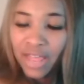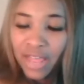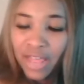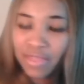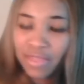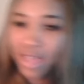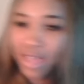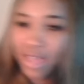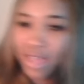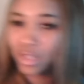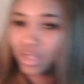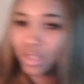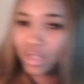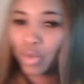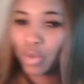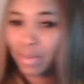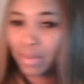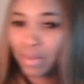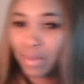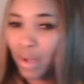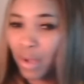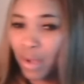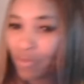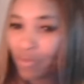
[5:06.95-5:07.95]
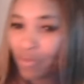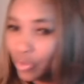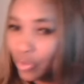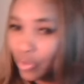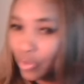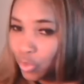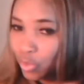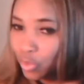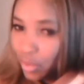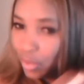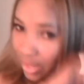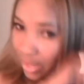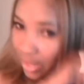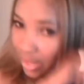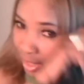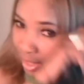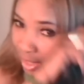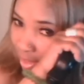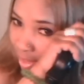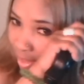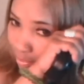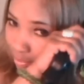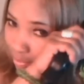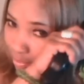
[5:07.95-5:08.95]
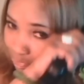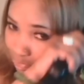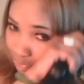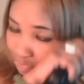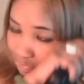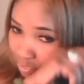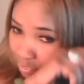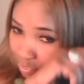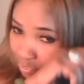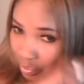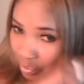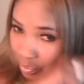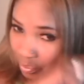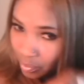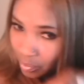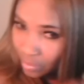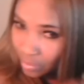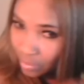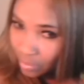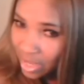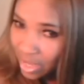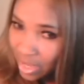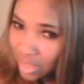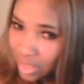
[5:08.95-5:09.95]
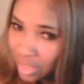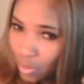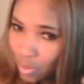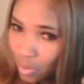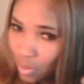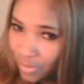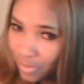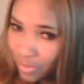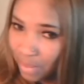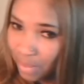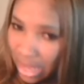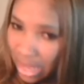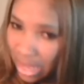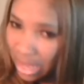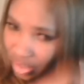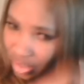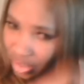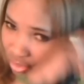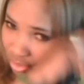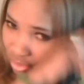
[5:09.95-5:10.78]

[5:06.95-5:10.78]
That's the one in my reviews with the it's more of the blondish